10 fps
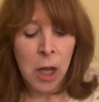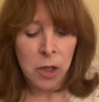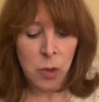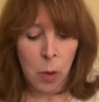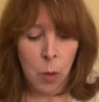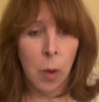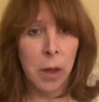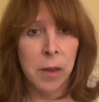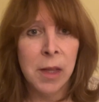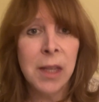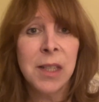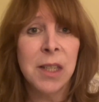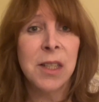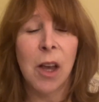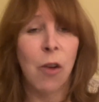So this
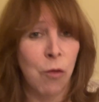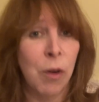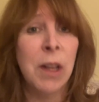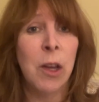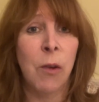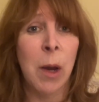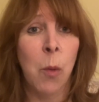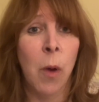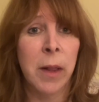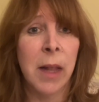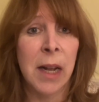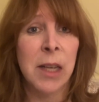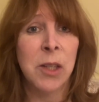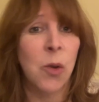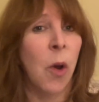is a really great one that I
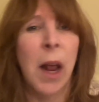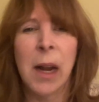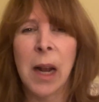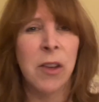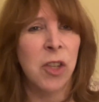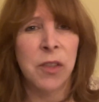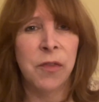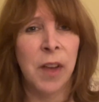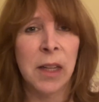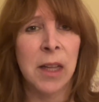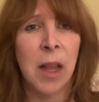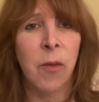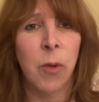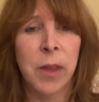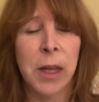saw and I just fell in
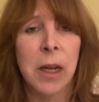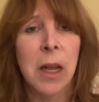love with it.